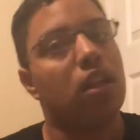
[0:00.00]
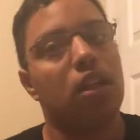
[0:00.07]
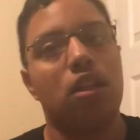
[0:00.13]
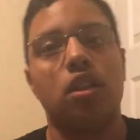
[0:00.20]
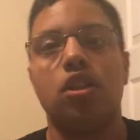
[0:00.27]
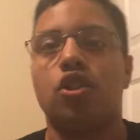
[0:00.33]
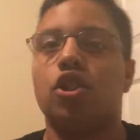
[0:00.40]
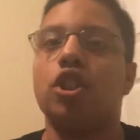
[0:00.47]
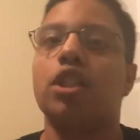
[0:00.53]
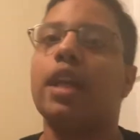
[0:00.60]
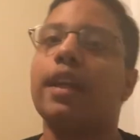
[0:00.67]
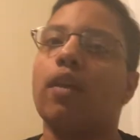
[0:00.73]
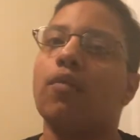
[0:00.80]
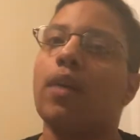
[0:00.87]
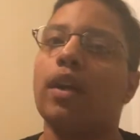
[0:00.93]
It's just
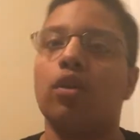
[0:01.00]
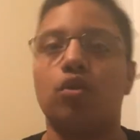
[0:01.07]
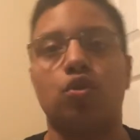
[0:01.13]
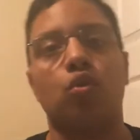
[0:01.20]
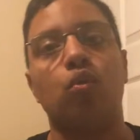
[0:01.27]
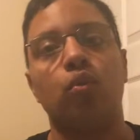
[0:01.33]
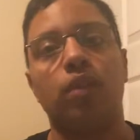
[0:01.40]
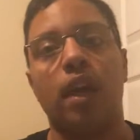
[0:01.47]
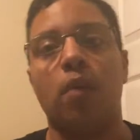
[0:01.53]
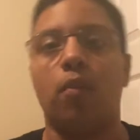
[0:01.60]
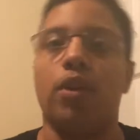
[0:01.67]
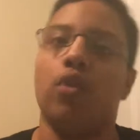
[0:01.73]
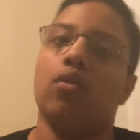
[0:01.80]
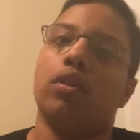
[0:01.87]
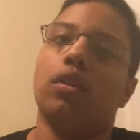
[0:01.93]
like a regular school day
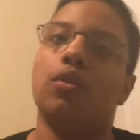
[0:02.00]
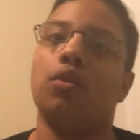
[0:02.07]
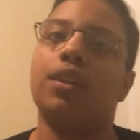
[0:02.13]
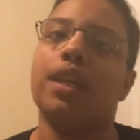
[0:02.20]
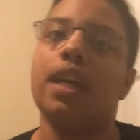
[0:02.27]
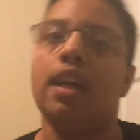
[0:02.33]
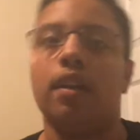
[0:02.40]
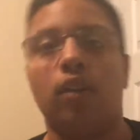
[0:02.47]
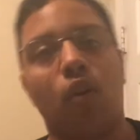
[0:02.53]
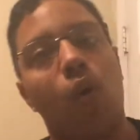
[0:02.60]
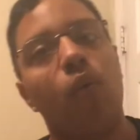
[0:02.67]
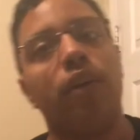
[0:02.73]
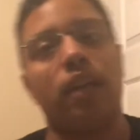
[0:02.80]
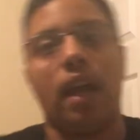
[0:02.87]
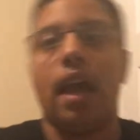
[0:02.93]
when you're a little kid
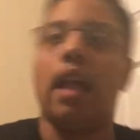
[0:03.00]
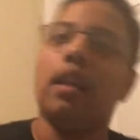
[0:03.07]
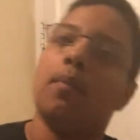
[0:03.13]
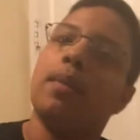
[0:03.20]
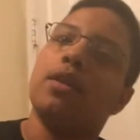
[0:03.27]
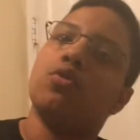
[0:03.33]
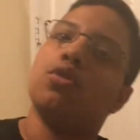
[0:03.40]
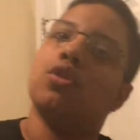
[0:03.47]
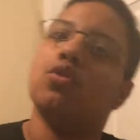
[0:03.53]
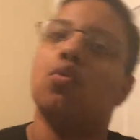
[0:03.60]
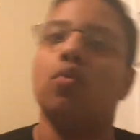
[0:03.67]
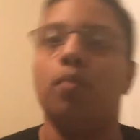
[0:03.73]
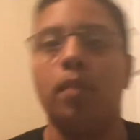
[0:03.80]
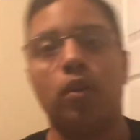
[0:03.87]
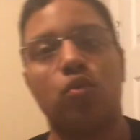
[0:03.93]
going to elementary
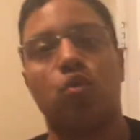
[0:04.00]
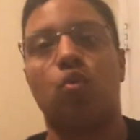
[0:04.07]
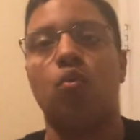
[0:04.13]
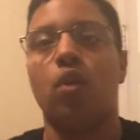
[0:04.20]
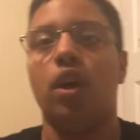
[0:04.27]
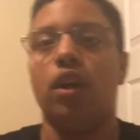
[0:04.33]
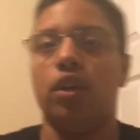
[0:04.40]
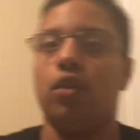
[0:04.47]
school, middle school.